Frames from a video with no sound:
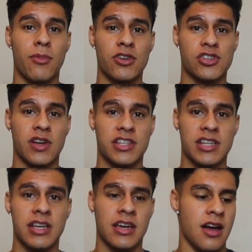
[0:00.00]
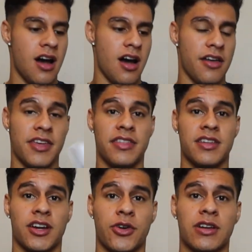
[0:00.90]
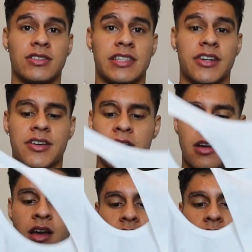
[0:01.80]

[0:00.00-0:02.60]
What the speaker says: bit more stretchy than the Critical Stinger,